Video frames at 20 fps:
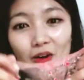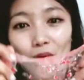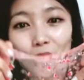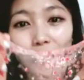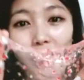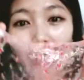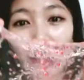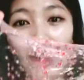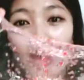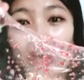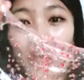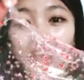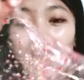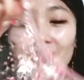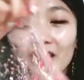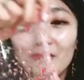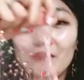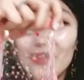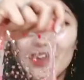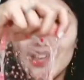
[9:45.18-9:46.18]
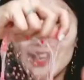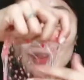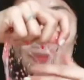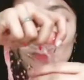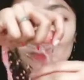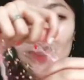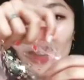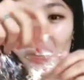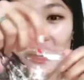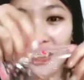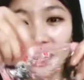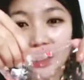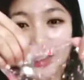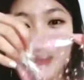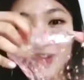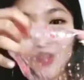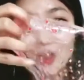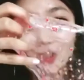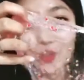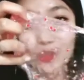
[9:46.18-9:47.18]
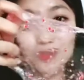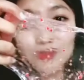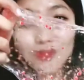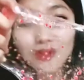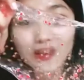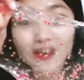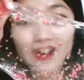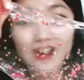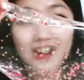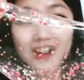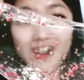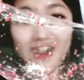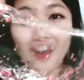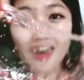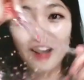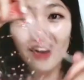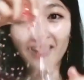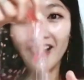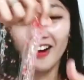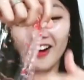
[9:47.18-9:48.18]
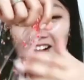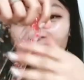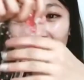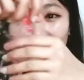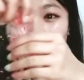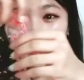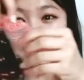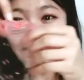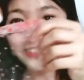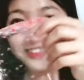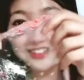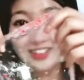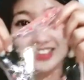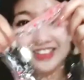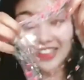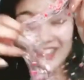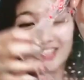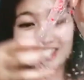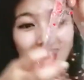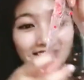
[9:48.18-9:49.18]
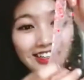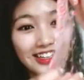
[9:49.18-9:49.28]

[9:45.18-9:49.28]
Wow, I can make it bigger. Wow, look.